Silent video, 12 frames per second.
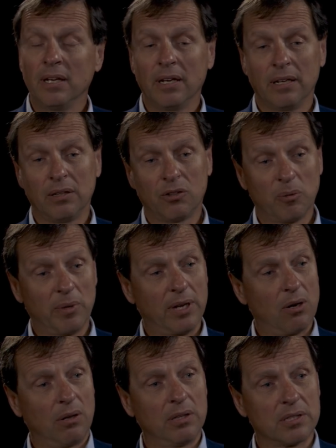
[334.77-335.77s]
And he said, my
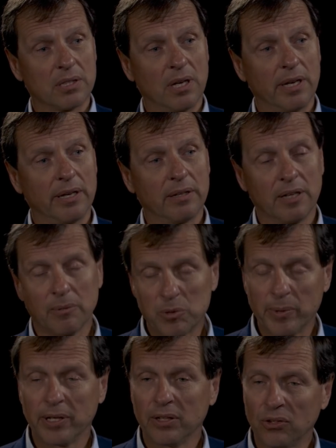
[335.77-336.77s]
colleagues and I ended up
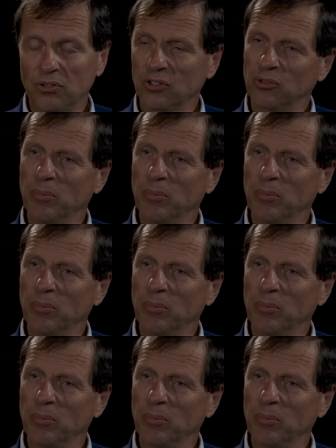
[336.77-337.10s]
spending 6